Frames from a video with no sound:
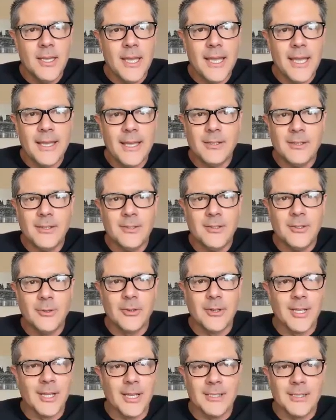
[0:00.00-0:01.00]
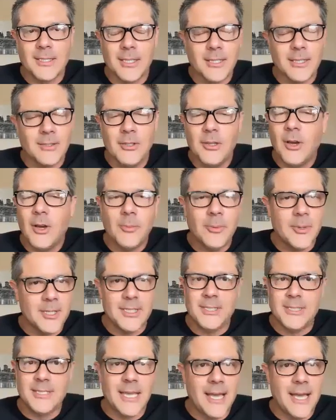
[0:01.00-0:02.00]
And you realize like
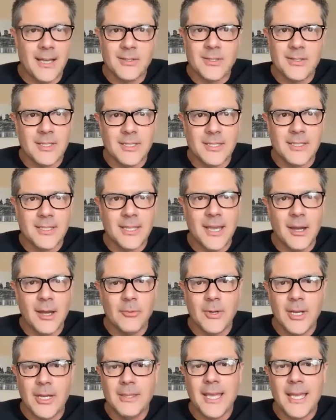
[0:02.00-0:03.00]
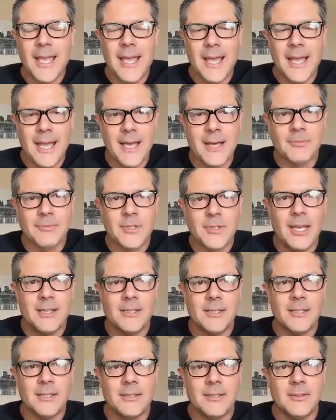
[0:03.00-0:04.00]
nobody's accessing that, right?
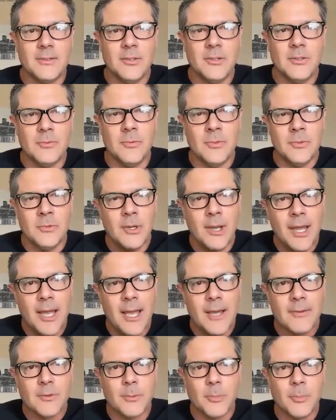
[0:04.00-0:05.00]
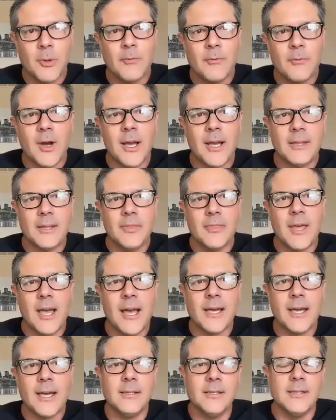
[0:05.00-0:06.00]
You have to provide
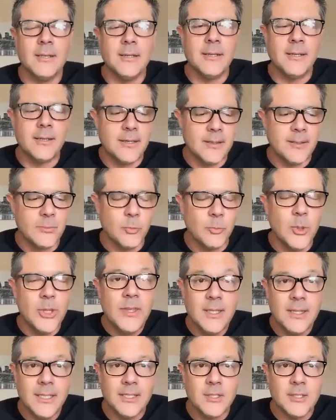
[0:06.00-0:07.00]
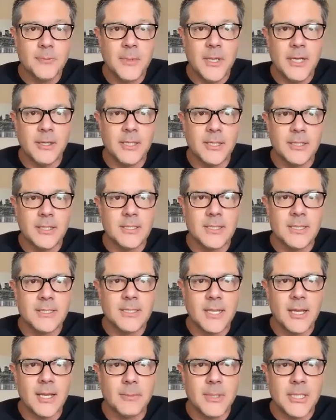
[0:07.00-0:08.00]
that within the experience. It's
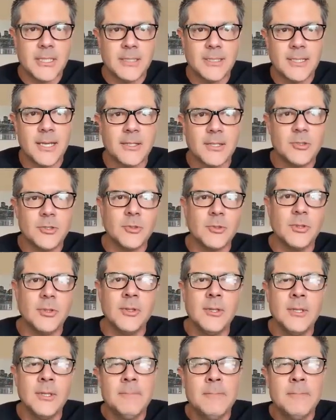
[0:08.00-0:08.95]
got to be contextual.